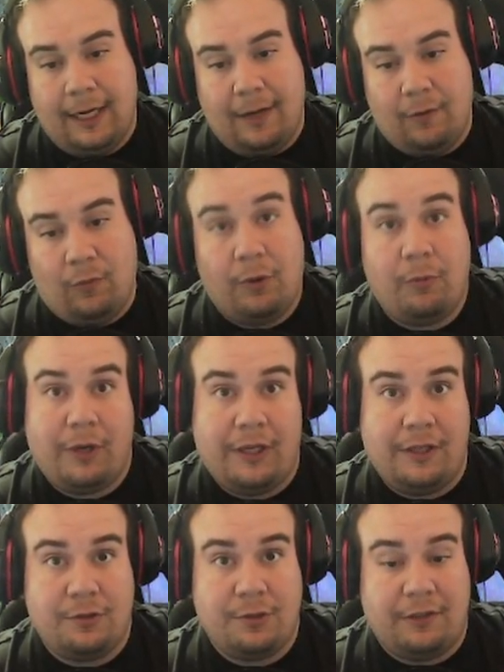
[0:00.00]
And where we
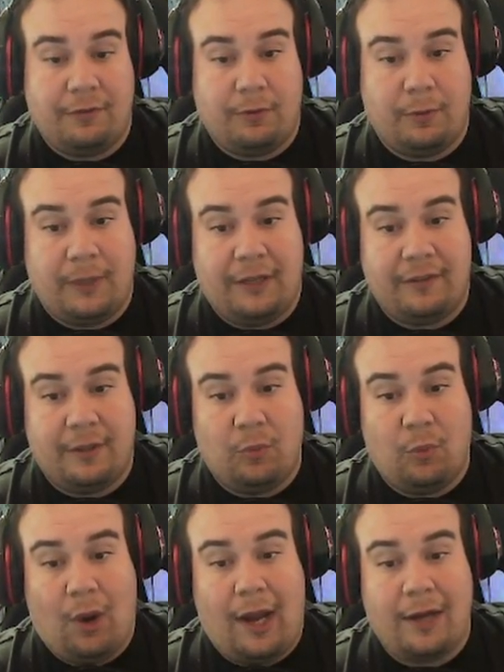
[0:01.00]
did transform last time,
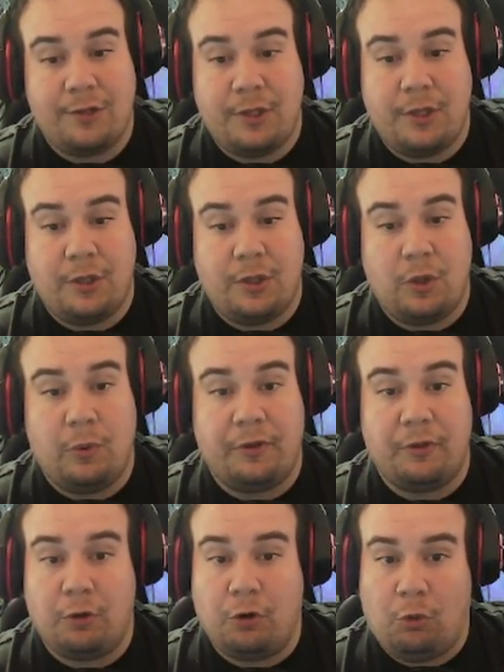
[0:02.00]
we're actually going to go
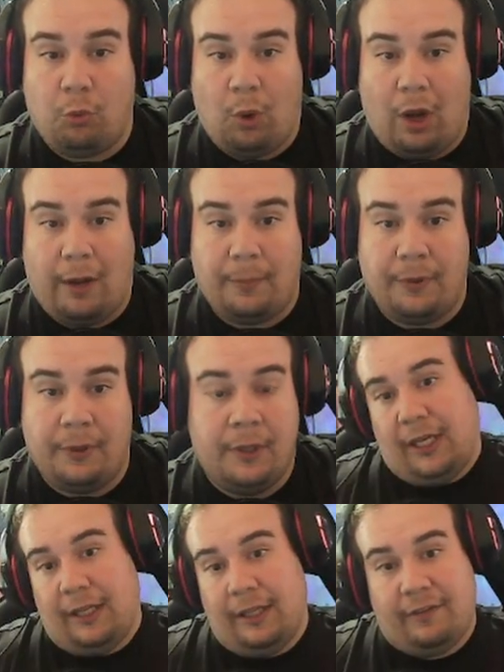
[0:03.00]
into crop.
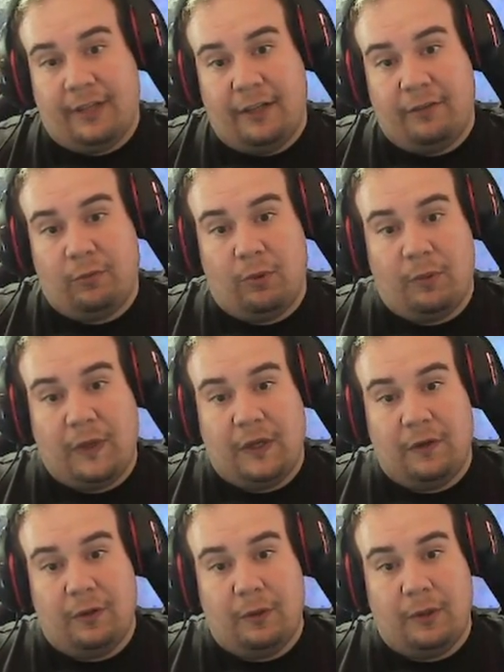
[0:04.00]
In this case, what we can
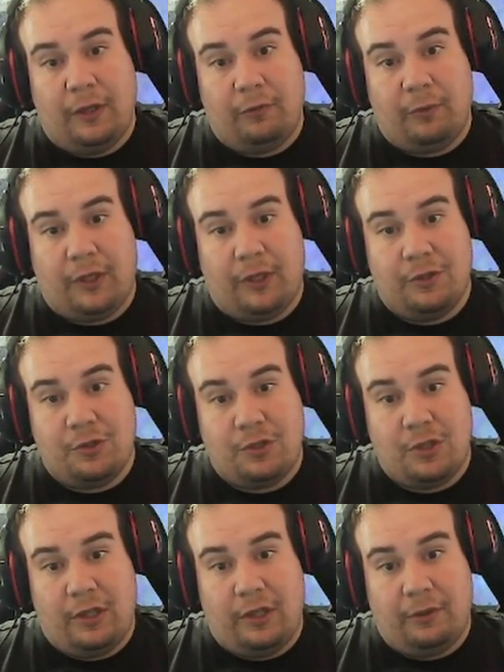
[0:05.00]
do is we can
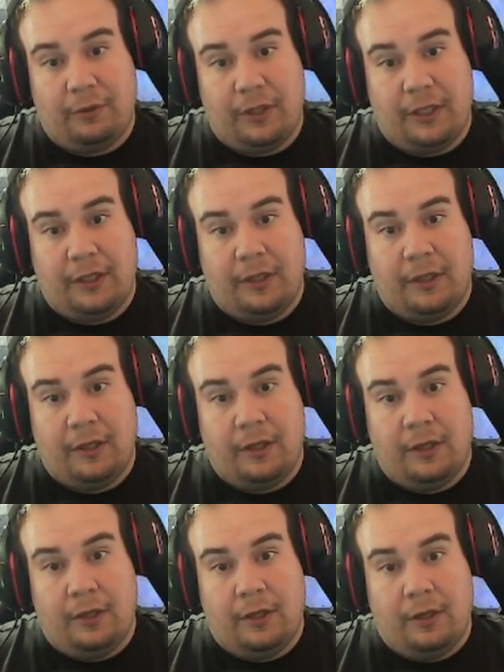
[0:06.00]
just literally
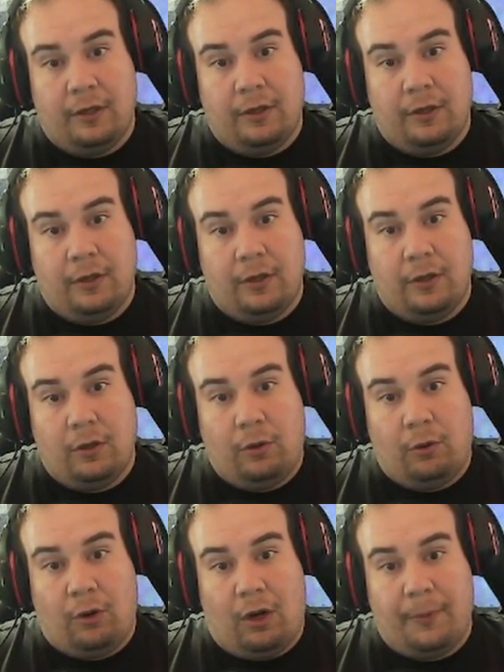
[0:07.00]

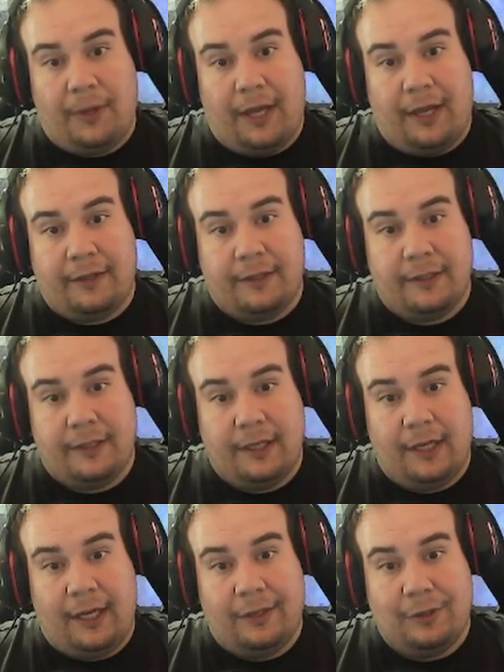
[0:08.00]
crop that
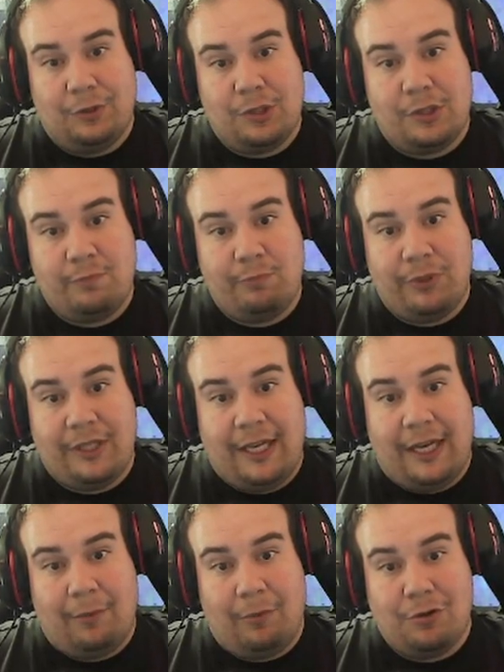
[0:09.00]
and just put the
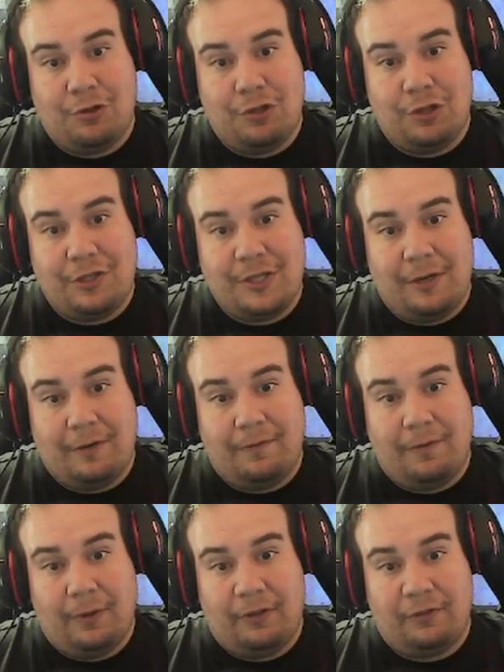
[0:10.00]
camera just out of
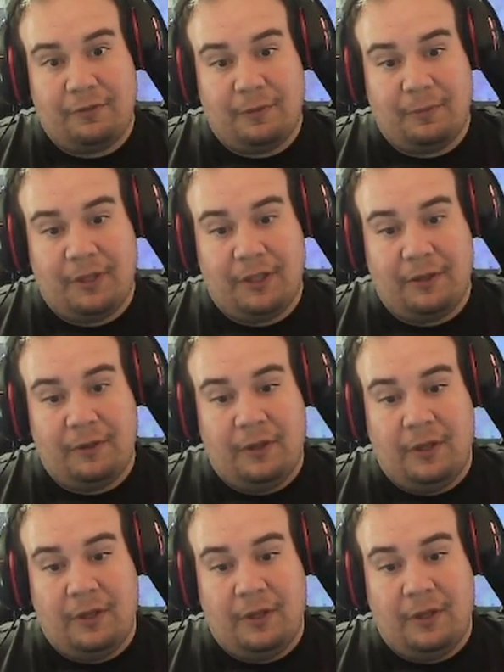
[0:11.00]
focus from here.